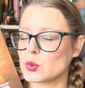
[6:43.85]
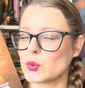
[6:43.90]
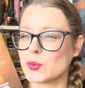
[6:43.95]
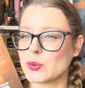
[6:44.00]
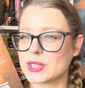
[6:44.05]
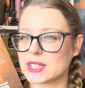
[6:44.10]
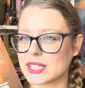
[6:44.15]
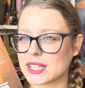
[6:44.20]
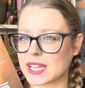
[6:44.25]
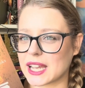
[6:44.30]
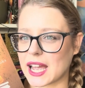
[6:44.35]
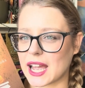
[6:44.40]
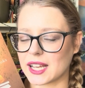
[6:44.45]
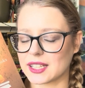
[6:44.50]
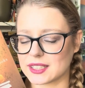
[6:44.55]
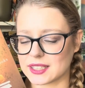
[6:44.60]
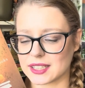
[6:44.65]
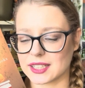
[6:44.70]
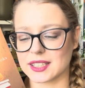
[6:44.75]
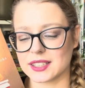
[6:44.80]
with the
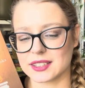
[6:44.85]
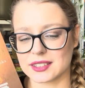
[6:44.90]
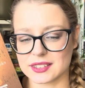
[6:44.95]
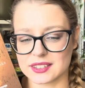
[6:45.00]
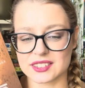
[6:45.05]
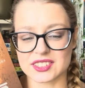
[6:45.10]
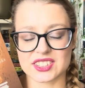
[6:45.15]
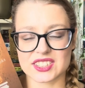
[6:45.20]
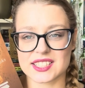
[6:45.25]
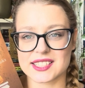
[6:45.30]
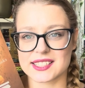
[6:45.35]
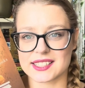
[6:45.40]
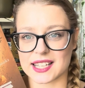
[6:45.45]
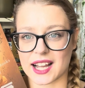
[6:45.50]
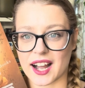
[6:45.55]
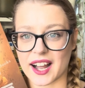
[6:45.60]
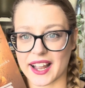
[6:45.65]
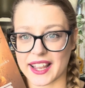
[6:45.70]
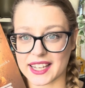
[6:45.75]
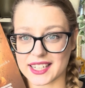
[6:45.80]
cat
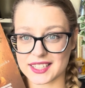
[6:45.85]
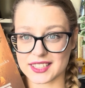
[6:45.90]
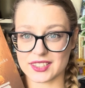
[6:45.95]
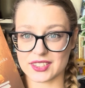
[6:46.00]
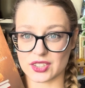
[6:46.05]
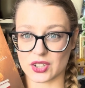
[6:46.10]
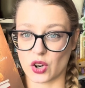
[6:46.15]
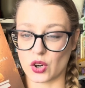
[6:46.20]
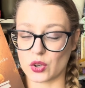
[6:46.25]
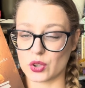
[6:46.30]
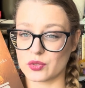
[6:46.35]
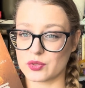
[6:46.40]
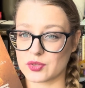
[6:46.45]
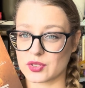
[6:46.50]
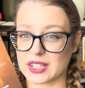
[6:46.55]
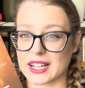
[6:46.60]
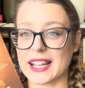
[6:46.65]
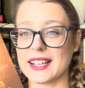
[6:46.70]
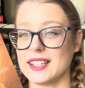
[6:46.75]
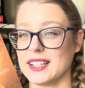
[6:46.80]
inside of
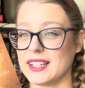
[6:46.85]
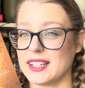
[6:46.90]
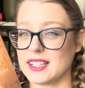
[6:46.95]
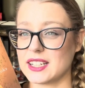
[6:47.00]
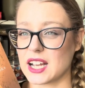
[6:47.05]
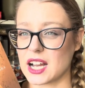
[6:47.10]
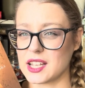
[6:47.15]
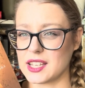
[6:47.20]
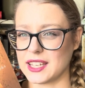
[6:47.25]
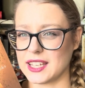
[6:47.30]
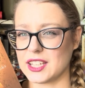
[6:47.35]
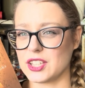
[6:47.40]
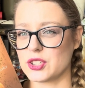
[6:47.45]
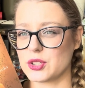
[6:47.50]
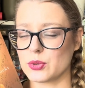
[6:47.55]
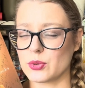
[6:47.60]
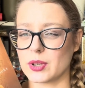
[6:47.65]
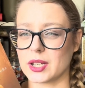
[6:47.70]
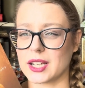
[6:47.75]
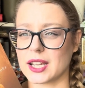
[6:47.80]
kind of into